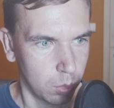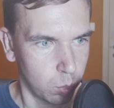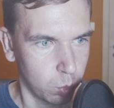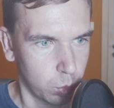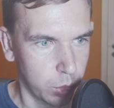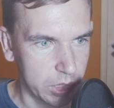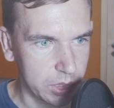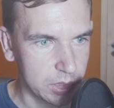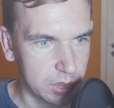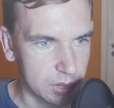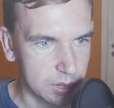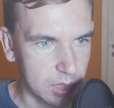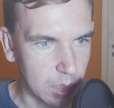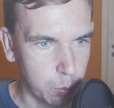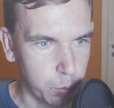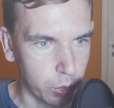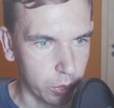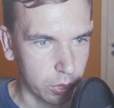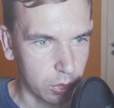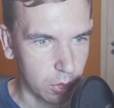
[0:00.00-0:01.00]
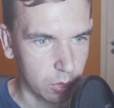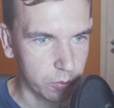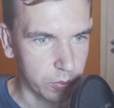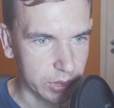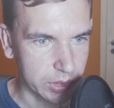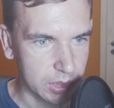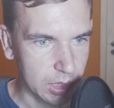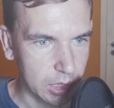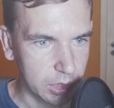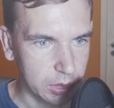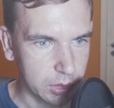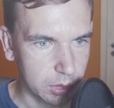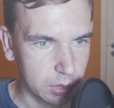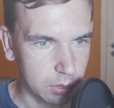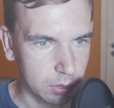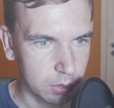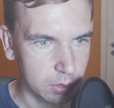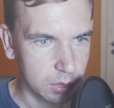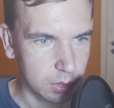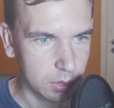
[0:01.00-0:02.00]
Bridges support
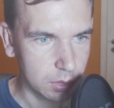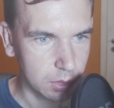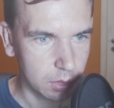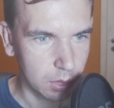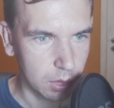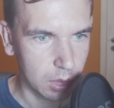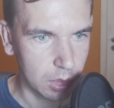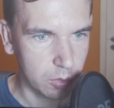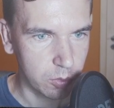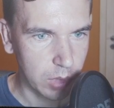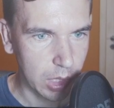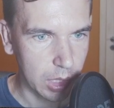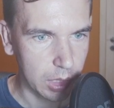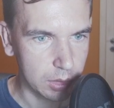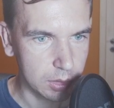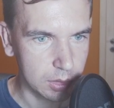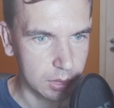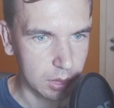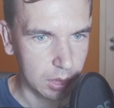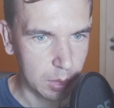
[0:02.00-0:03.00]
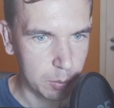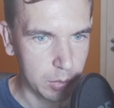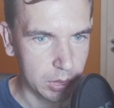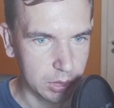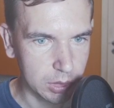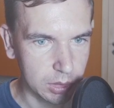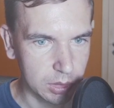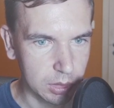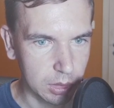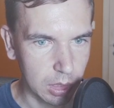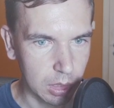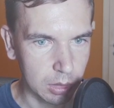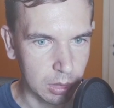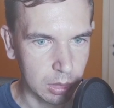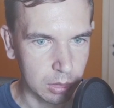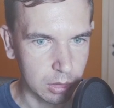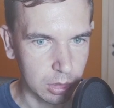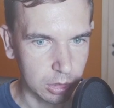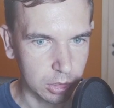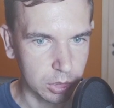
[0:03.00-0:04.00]
conversations, invites, images and
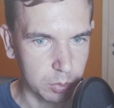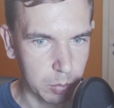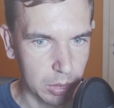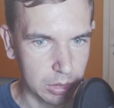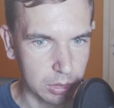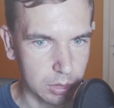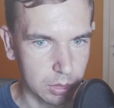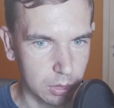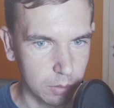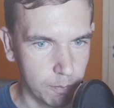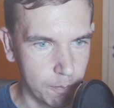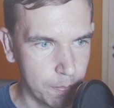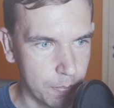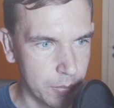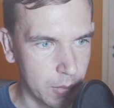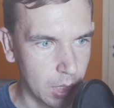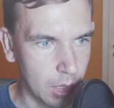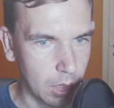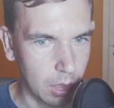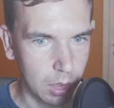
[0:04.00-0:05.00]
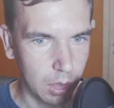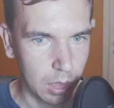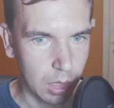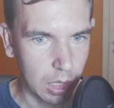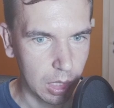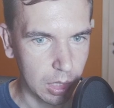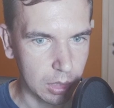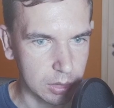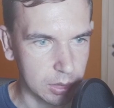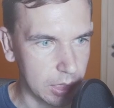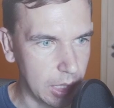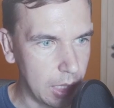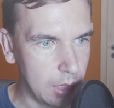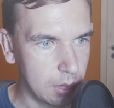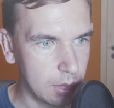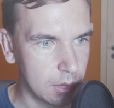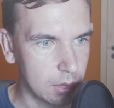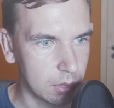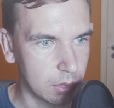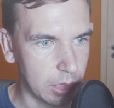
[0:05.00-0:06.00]
attachments. As
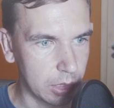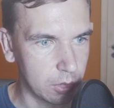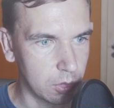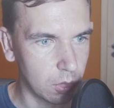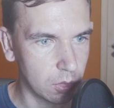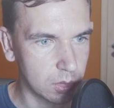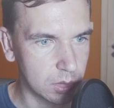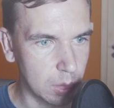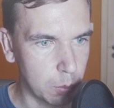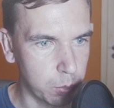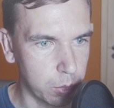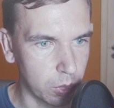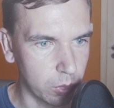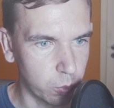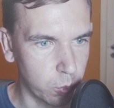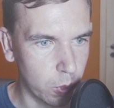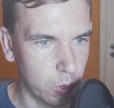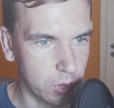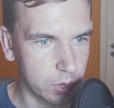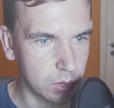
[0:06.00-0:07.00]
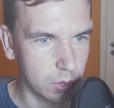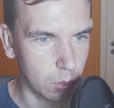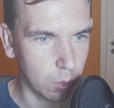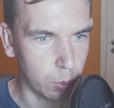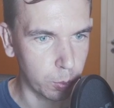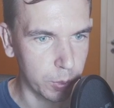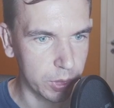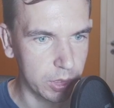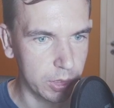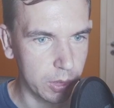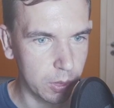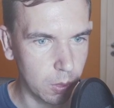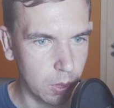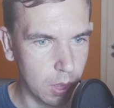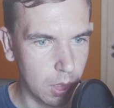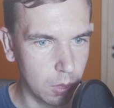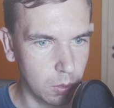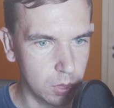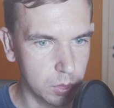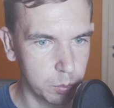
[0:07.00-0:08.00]
yet, they don't support voice or video
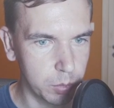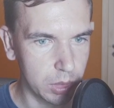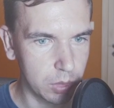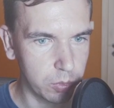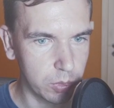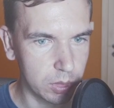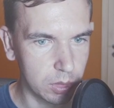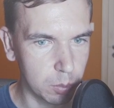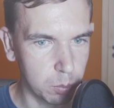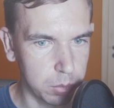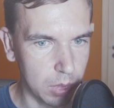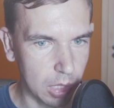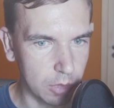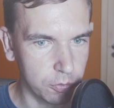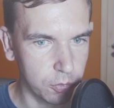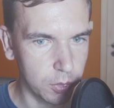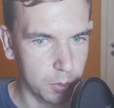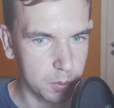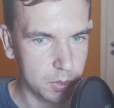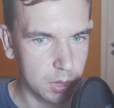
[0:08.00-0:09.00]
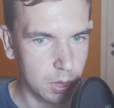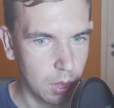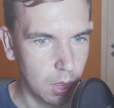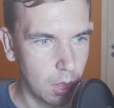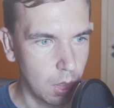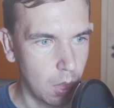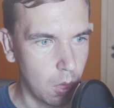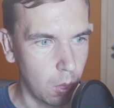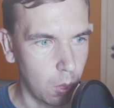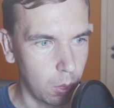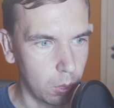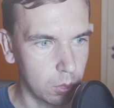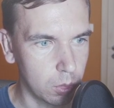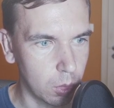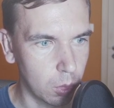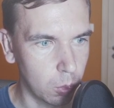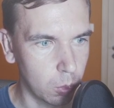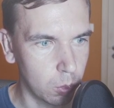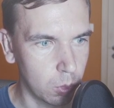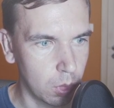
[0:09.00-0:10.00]
calls between the platforms,
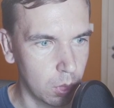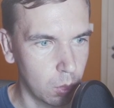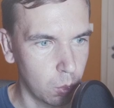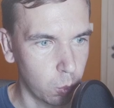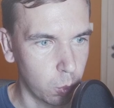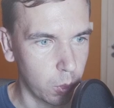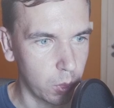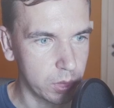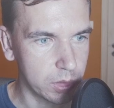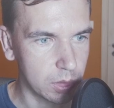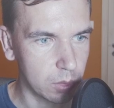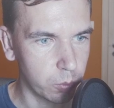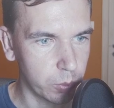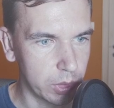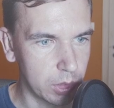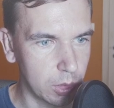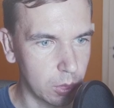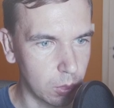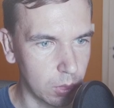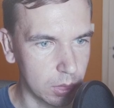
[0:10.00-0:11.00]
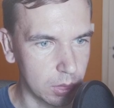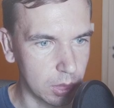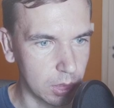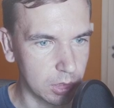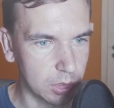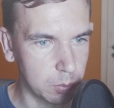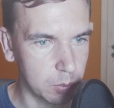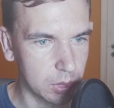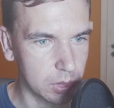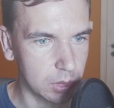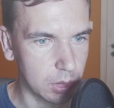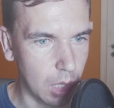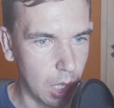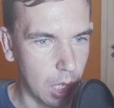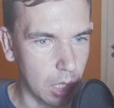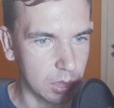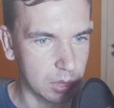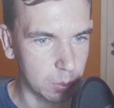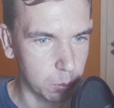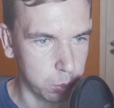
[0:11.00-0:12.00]
although voice and video attachments
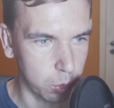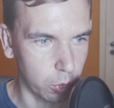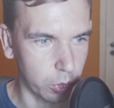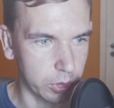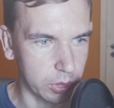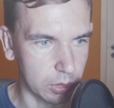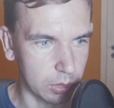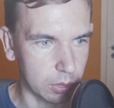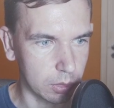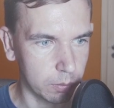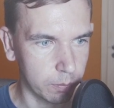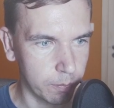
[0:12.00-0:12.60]
are supported.